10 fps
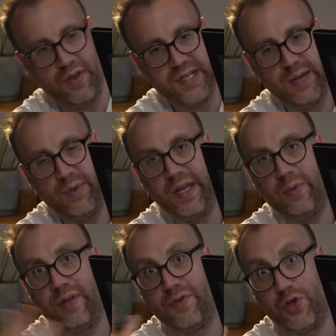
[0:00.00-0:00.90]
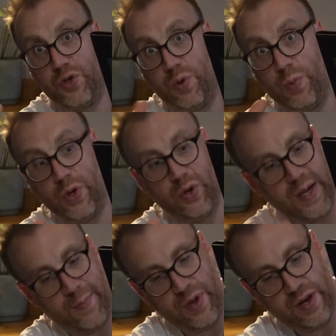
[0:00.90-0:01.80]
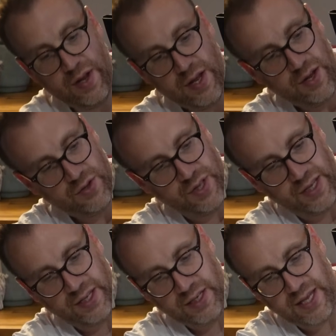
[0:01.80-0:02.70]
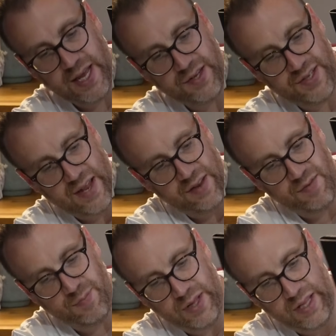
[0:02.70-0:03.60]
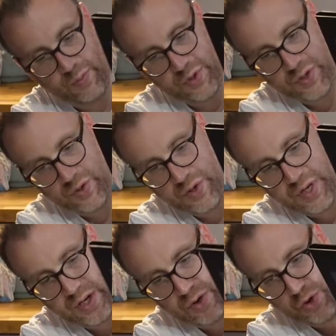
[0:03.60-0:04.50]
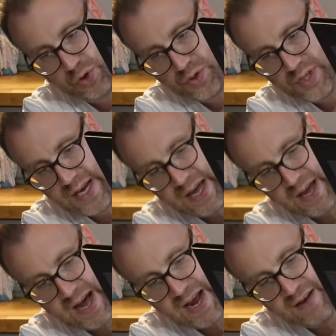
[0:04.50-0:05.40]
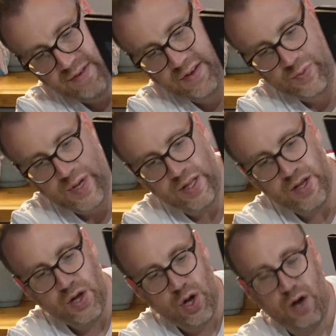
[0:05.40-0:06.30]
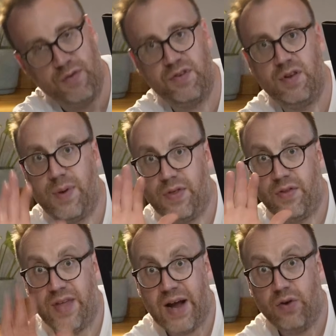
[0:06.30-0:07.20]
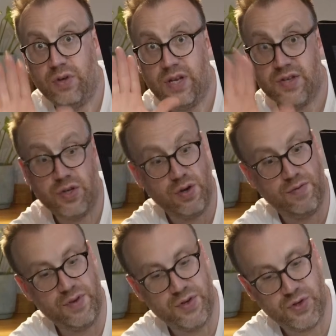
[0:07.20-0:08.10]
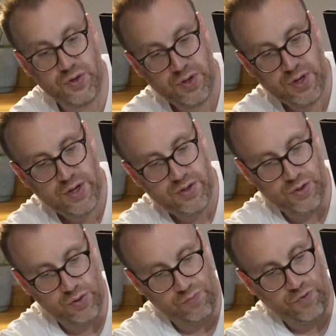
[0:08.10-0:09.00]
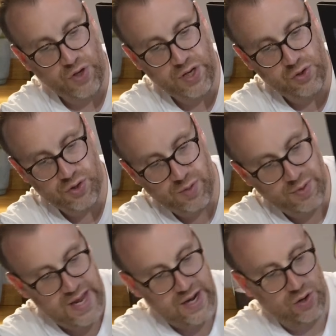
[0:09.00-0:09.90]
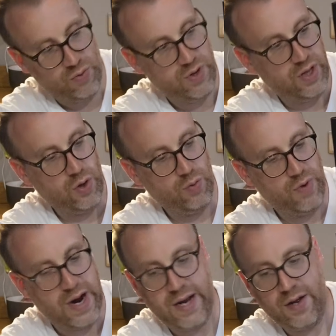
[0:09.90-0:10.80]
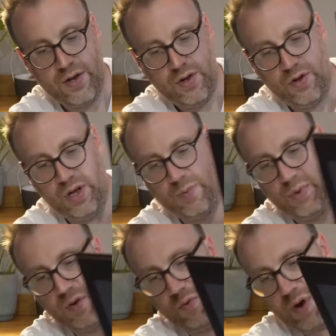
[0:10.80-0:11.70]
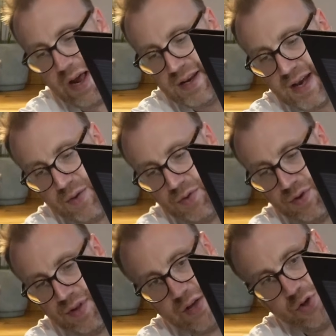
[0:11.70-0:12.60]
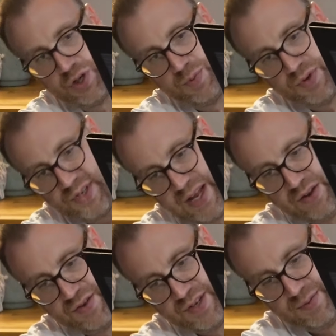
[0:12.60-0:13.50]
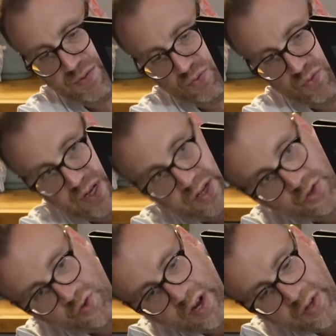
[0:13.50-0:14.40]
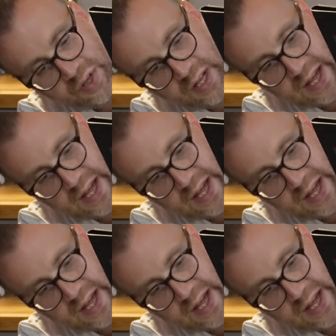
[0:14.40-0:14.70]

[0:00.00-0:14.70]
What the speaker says: the table here. We'll have to show it when we go camping. So the kickstand that's built in, which is good, and you can adjust the kind of height of it as well. Obviously, depending on the angle you need to go for the sun. So fully adjustable there. You can go really upright, or you can bring it right down. That adjustable stand seems really strong, actually. I